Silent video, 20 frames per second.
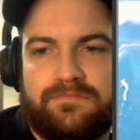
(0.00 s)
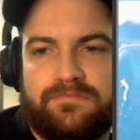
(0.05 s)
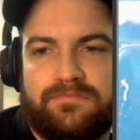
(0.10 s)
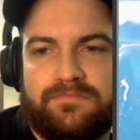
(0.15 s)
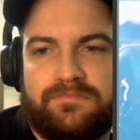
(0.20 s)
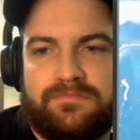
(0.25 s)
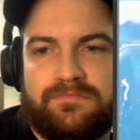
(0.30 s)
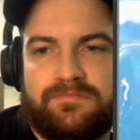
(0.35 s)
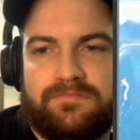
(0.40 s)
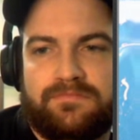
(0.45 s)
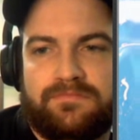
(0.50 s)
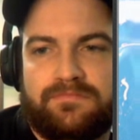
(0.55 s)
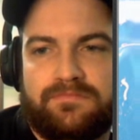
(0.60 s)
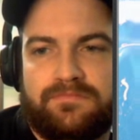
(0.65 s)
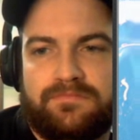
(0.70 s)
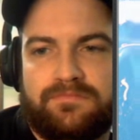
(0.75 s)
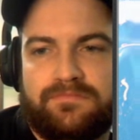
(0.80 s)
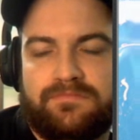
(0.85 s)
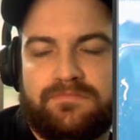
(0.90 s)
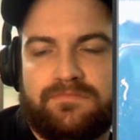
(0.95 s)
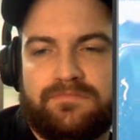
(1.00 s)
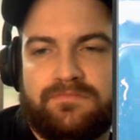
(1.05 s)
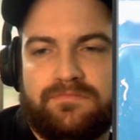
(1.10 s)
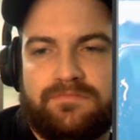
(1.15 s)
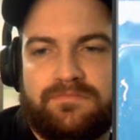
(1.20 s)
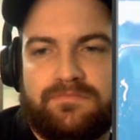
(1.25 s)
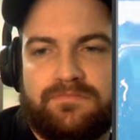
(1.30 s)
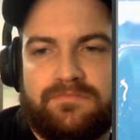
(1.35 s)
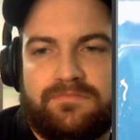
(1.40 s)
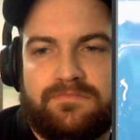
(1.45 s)

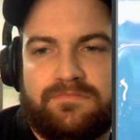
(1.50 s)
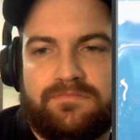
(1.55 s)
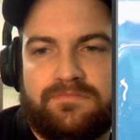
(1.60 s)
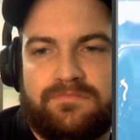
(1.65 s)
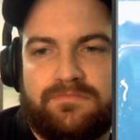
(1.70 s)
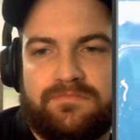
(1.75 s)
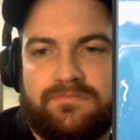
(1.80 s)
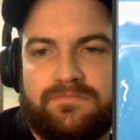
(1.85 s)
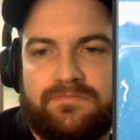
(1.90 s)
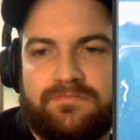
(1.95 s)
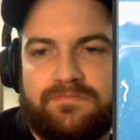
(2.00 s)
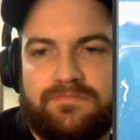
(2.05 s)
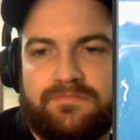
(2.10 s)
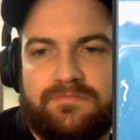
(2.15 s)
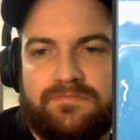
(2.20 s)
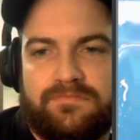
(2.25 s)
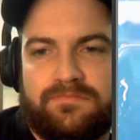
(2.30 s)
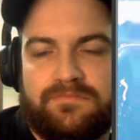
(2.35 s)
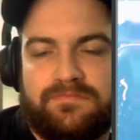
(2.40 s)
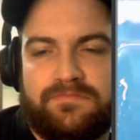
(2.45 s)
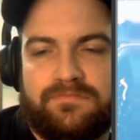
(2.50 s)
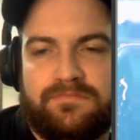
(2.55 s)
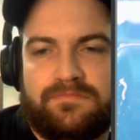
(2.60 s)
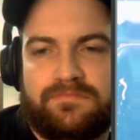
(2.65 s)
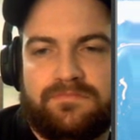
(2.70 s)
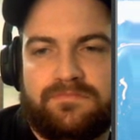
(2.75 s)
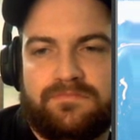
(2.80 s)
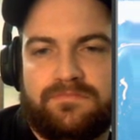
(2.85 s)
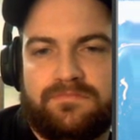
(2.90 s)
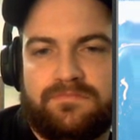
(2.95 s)

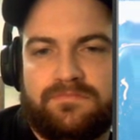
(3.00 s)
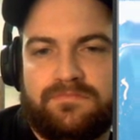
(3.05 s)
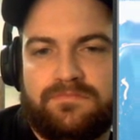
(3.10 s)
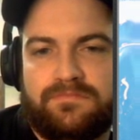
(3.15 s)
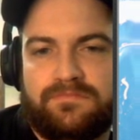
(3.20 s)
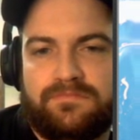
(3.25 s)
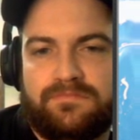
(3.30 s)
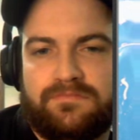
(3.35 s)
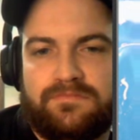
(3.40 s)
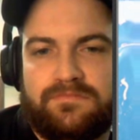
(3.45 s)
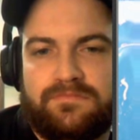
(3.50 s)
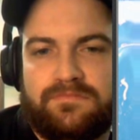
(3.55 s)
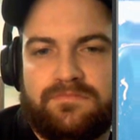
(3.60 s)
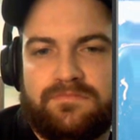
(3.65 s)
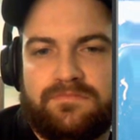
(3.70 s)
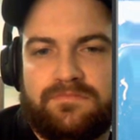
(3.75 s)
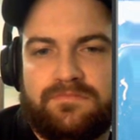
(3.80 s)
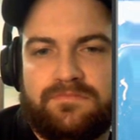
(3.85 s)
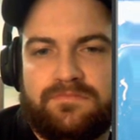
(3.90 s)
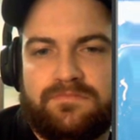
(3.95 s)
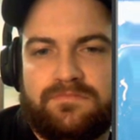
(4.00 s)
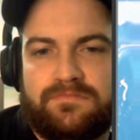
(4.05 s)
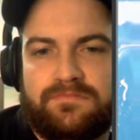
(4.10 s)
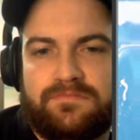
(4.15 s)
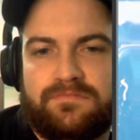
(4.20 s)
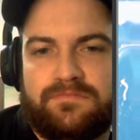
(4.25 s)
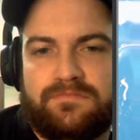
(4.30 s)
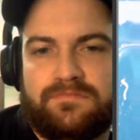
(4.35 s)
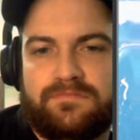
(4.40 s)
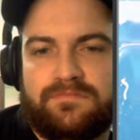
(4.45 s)

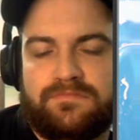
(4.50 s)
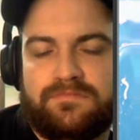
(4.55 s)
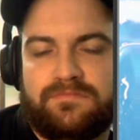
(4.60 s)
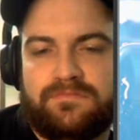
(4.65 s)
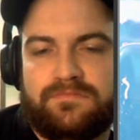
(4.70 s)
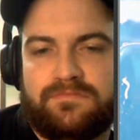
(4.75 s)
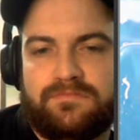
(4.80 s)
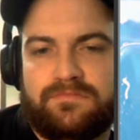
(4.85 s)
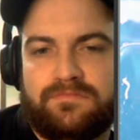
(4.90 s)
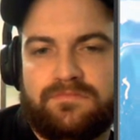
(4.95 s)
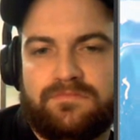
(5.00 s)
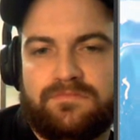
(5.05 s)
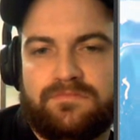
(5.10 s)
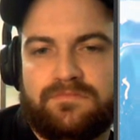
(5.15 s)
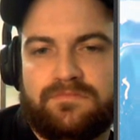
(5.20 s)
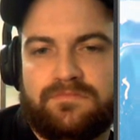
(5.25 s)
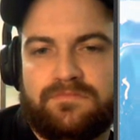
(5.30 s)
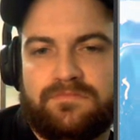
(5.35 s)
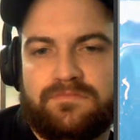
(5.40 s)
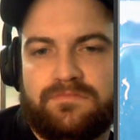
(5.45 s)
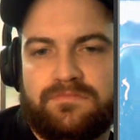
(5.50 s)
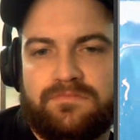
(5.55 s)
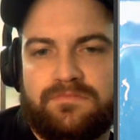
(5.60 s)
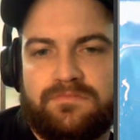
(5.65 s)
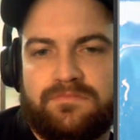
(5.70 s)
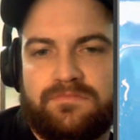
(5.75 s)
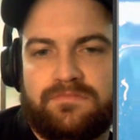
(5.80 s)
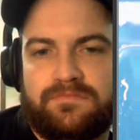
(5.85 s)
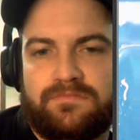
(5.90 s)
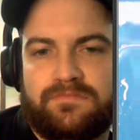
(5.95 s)

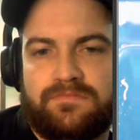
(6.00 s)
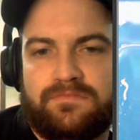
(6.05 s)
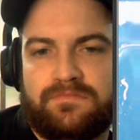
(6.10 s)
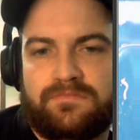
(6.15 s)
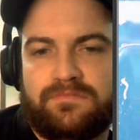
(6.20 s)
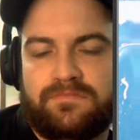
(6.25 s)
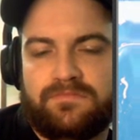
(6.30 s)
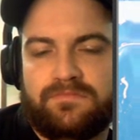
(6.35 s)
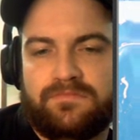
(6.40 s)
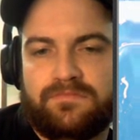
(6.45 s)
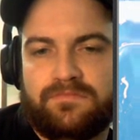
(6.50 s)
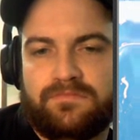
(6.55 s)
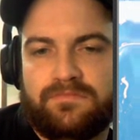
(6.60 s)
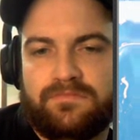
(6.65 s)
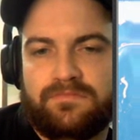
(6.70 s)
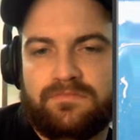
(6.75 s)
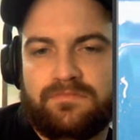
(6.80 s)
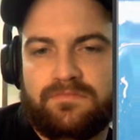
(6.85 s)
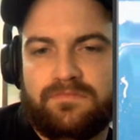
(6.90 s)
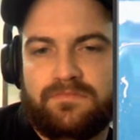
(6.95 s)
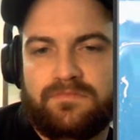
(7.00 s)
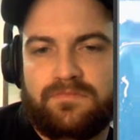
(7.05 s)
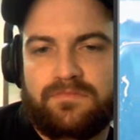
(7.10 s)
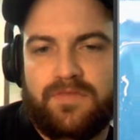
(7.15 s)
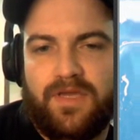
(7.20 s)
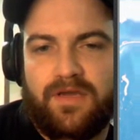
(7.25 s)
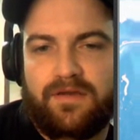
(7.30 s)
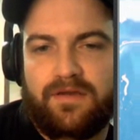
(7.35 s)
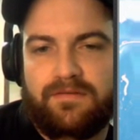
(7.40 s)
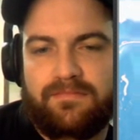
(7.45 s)

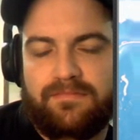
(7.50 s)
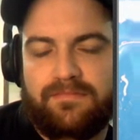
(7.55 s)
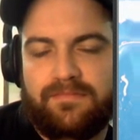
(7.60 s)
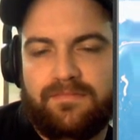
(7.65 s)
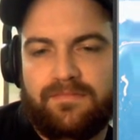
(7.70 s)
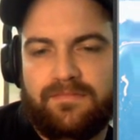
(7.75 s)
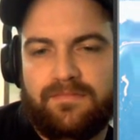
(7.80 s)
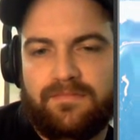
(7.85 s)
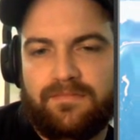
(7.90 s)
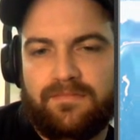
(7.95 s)
(not speaking)